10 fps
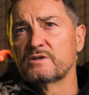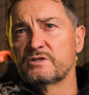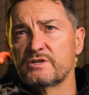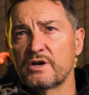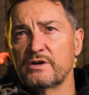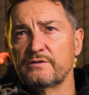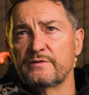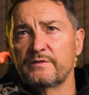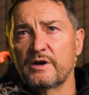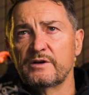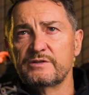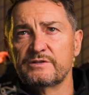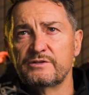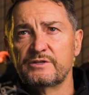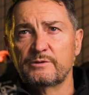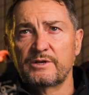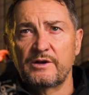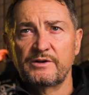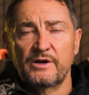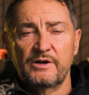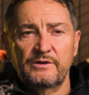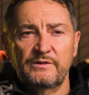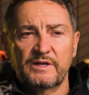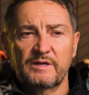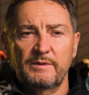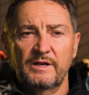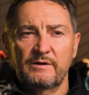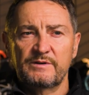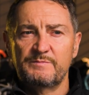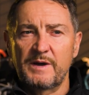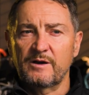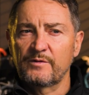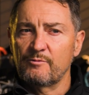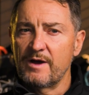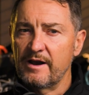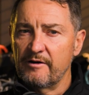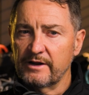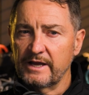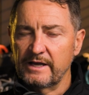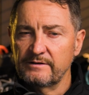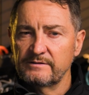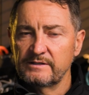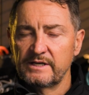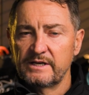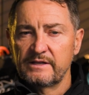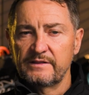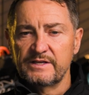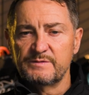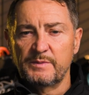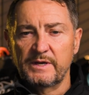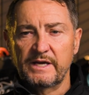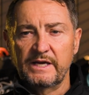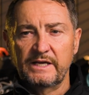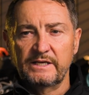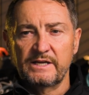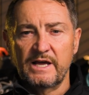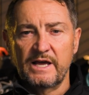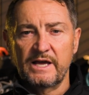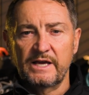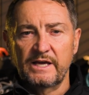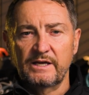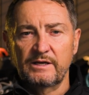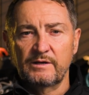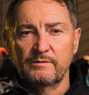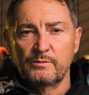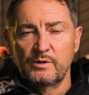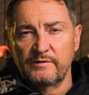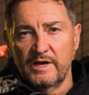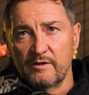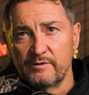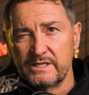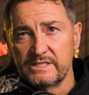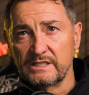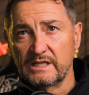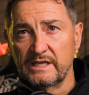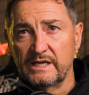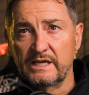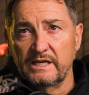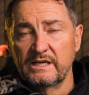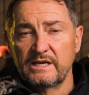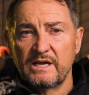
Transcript: So for those that do or don't know, the Camino is back on the radar again. There's been a movie out recently.